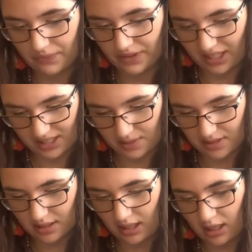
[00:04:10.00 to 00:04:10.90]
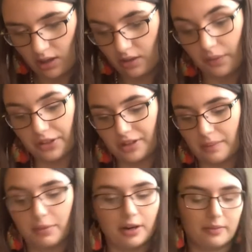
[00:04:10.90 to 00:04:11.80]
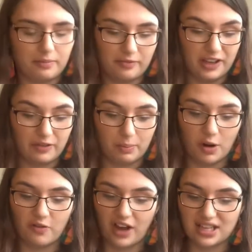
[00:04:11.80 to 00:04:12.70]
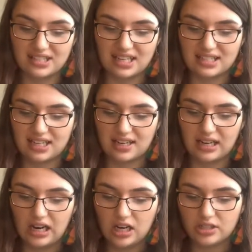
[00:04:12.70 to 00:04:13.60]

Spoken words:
That's what the flavor profile says here.